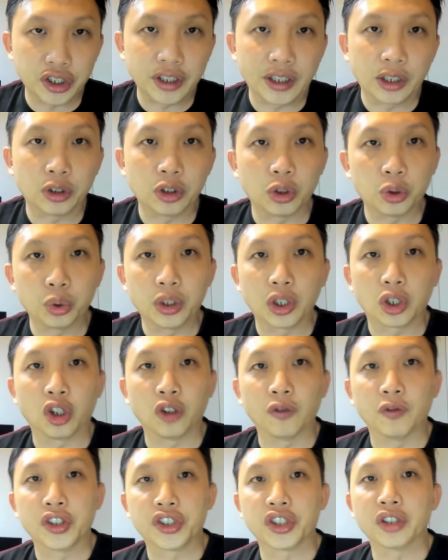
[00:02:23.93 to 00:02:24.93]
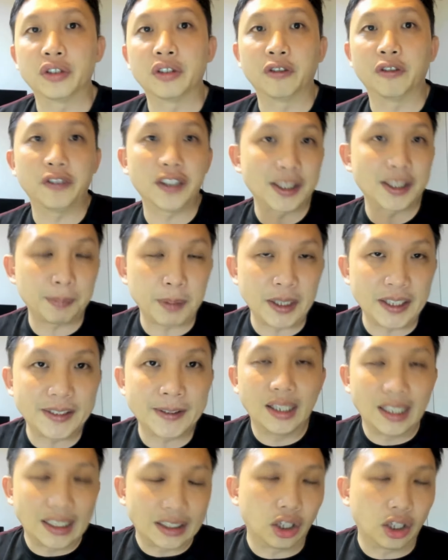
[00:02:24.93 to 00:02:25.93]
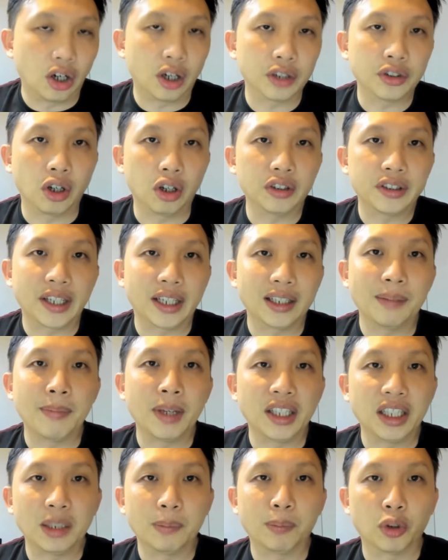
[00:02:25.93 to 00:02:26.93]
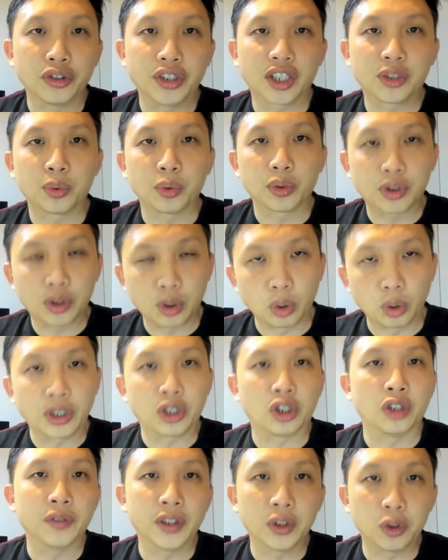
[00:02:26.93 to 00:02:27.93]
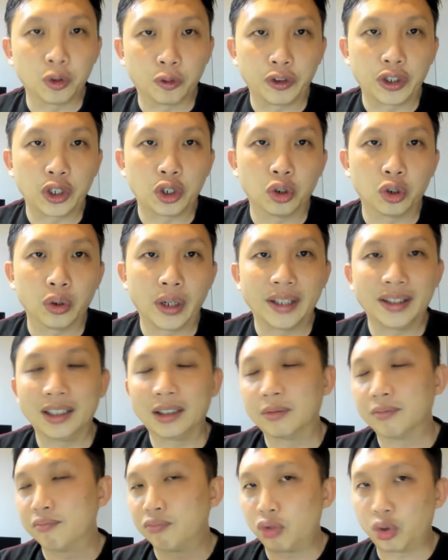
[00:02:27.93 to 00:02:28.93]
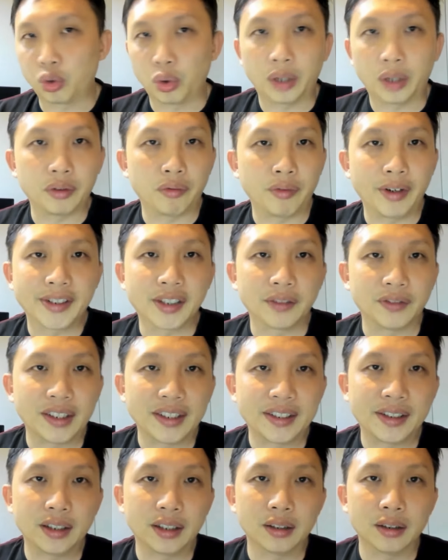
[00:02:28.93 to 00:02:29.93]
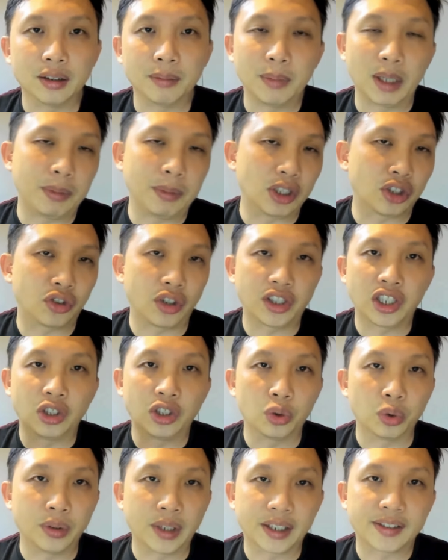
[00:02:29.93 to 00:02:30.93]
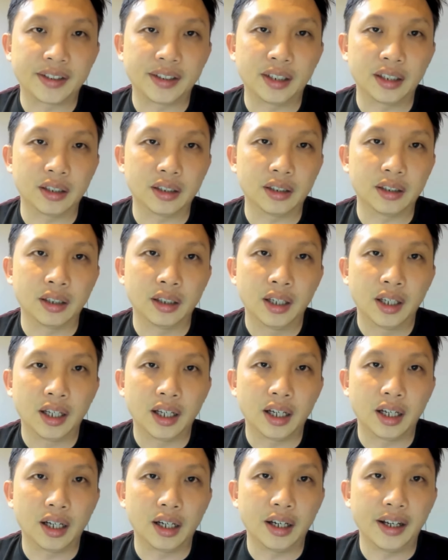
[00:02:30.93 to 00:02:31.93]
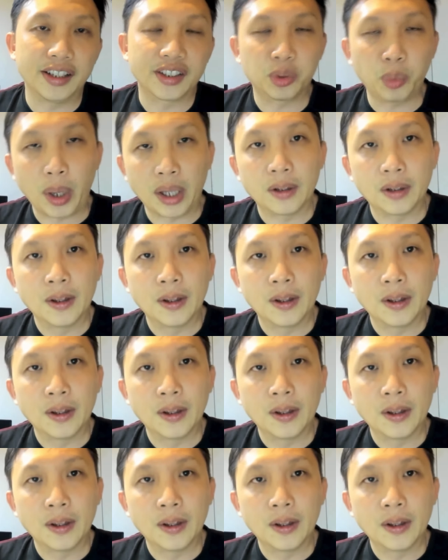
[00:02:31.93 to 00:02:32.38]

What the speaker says: They're going to do the conversion of the first piece. Later on, all the other Medini projects will slowly convert to freehold, I think throughout the rest of this year, maybe stretch into next year as well.